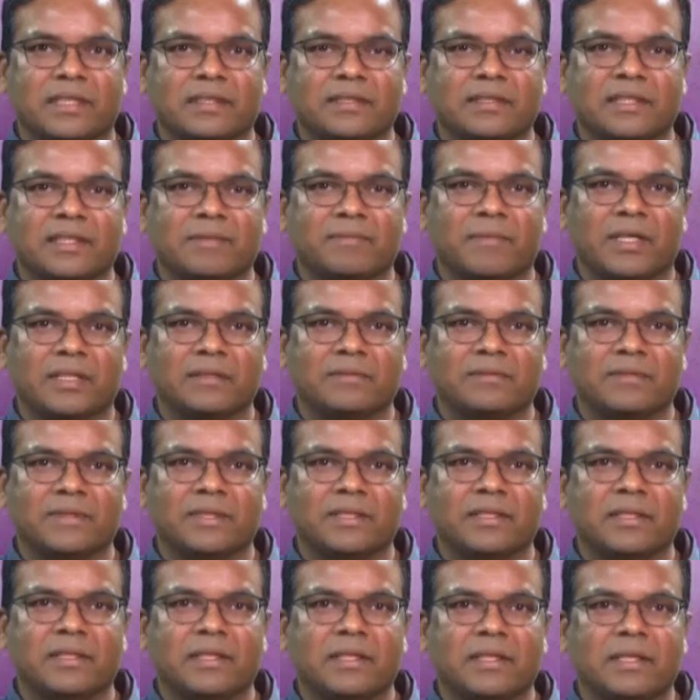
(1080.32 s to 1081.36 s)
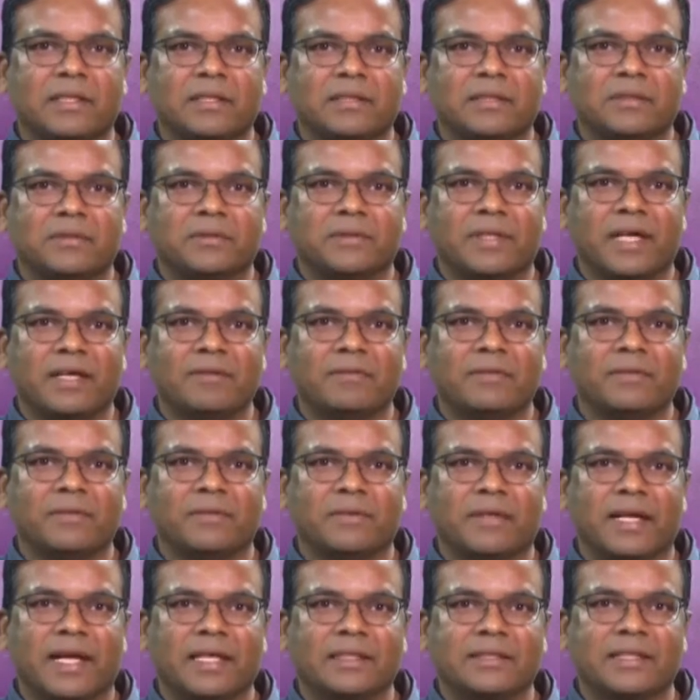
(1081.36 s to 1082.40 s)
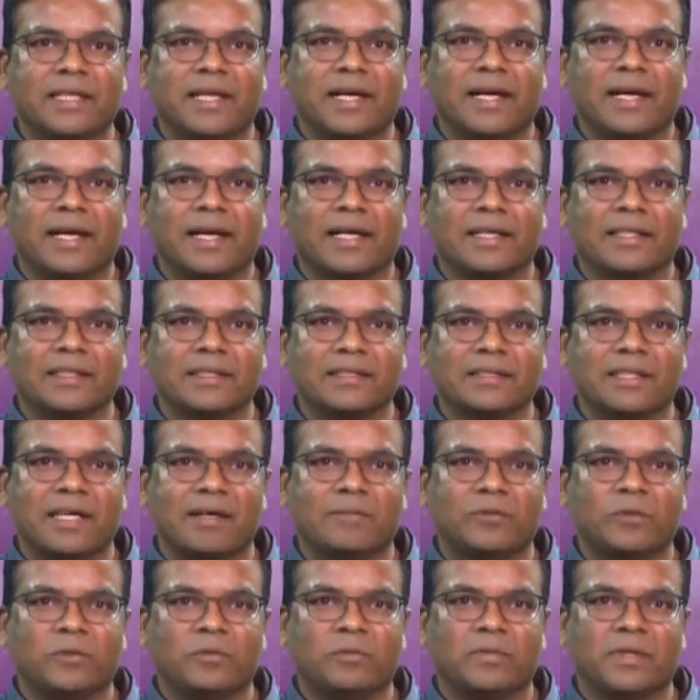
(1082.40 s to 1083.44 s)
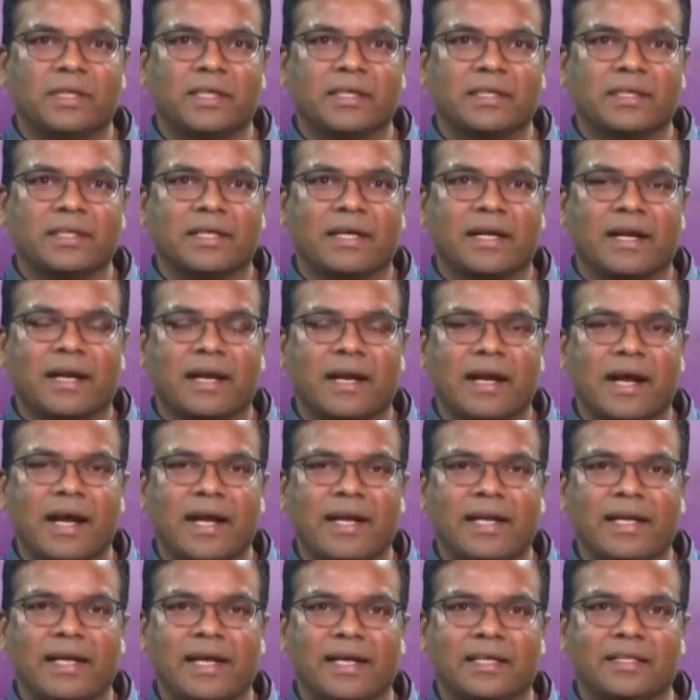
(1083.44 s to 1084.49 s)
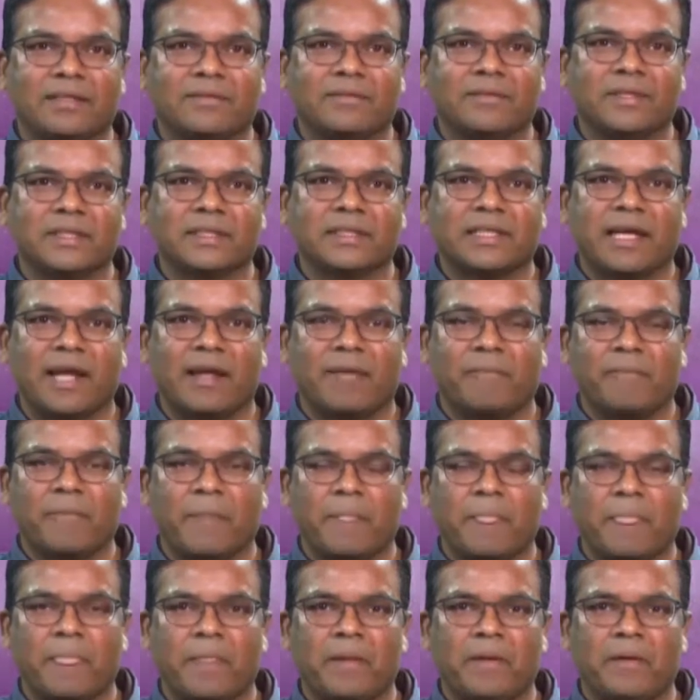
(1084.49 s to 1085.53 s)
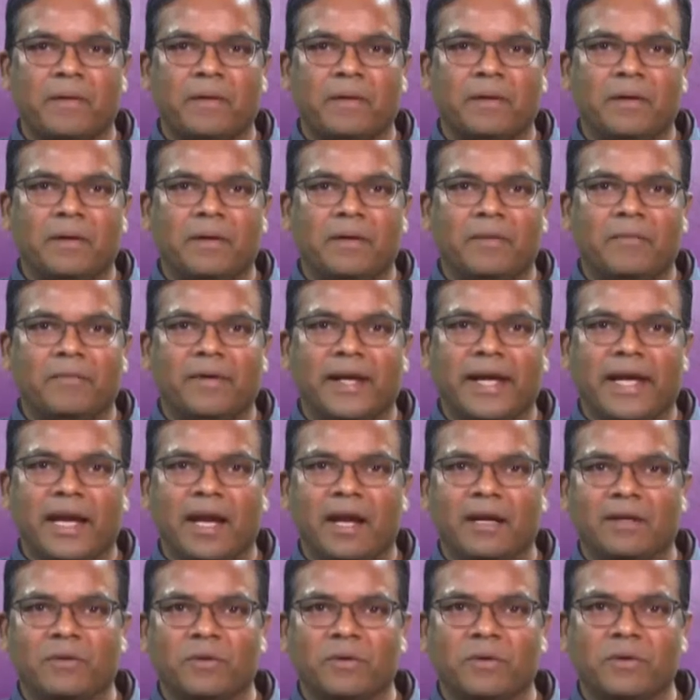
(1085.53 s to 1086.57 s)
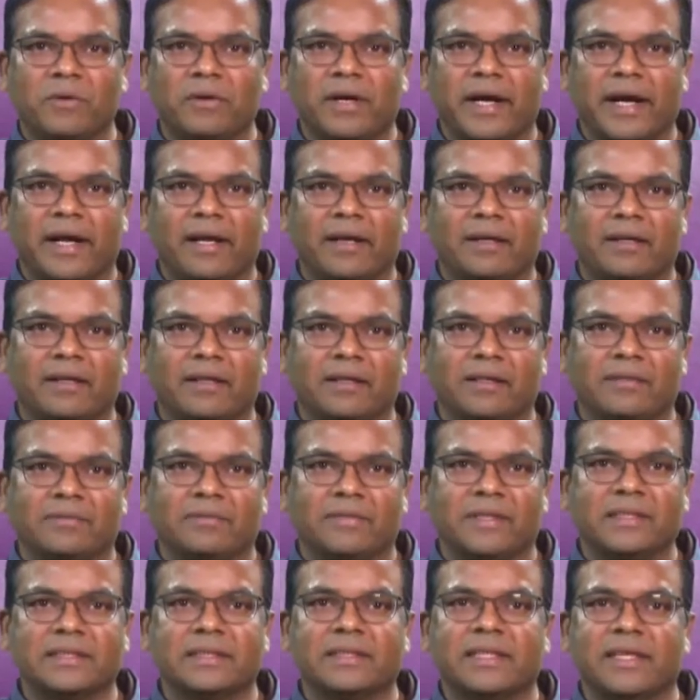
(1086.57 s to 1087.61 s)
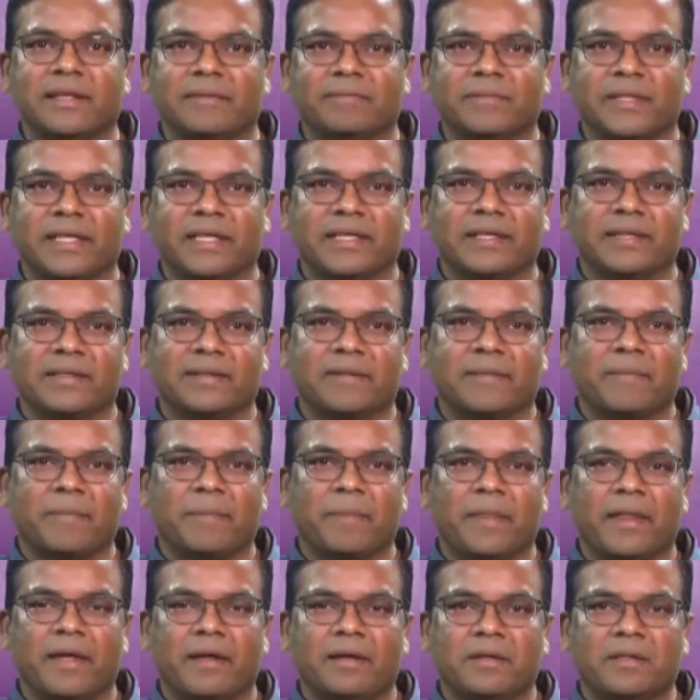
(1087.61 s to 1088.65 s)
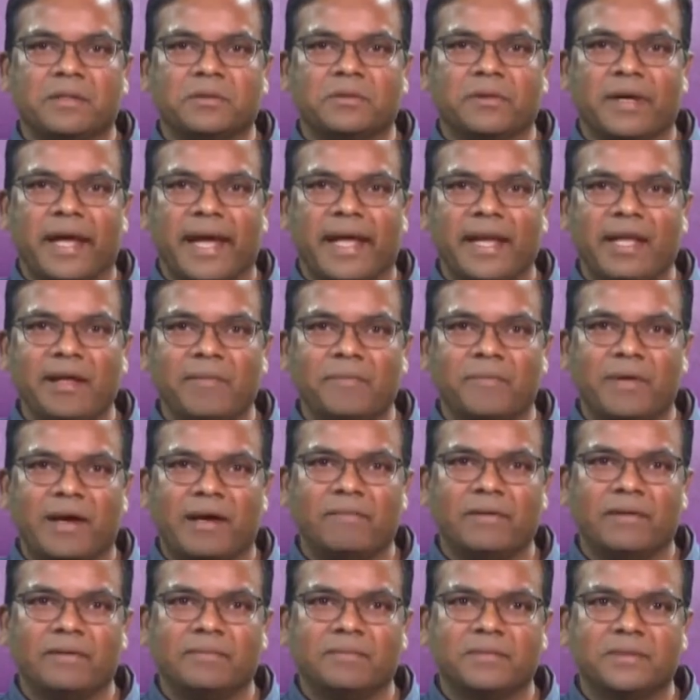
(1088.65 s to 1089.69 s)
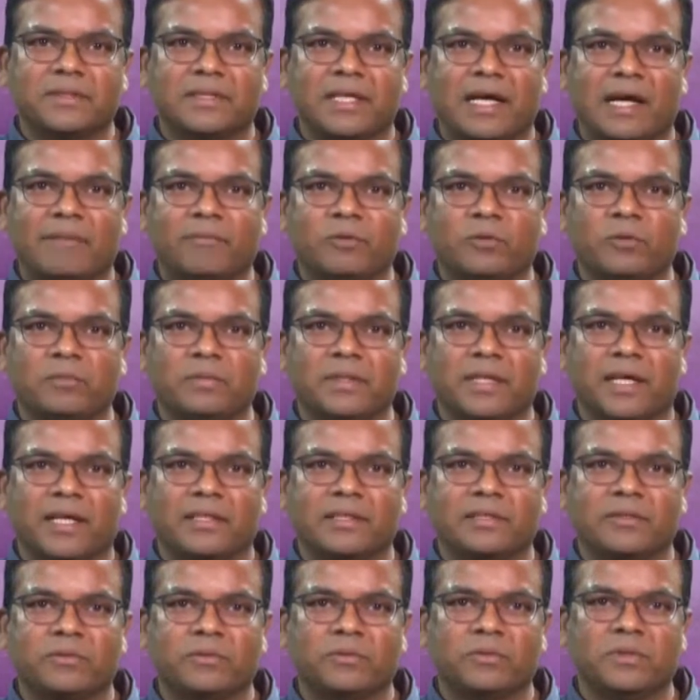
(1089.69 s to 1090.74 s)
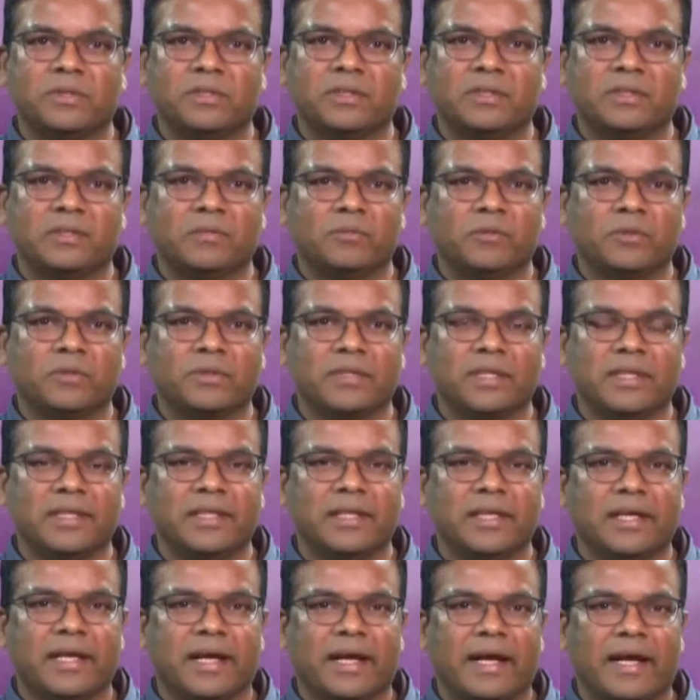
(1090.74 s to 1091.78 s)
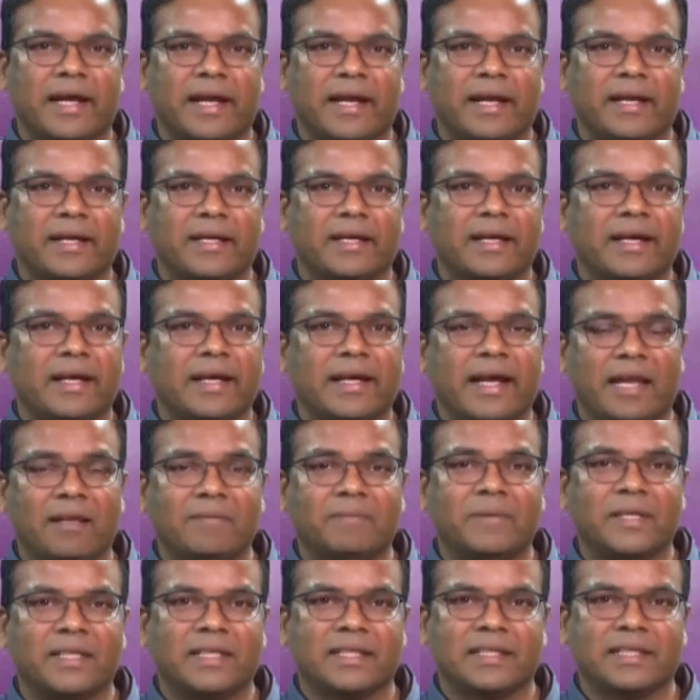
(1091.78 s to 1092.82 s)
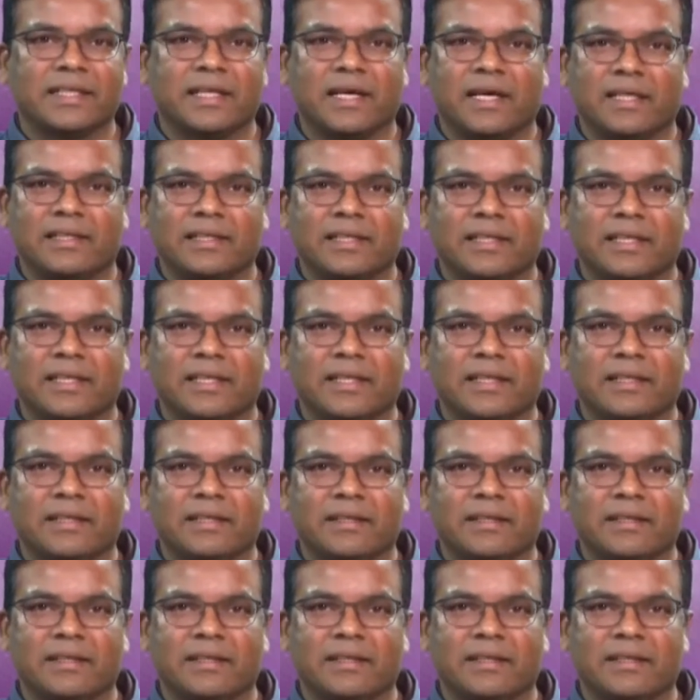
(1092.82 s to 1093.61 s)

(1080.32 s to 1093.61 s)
Earth's atmosphere. So, therefore, X-ray detectors have to work right at the first time. We cannot go and fix them there. So, any problems have to be understood remotely and calibrated accordingly.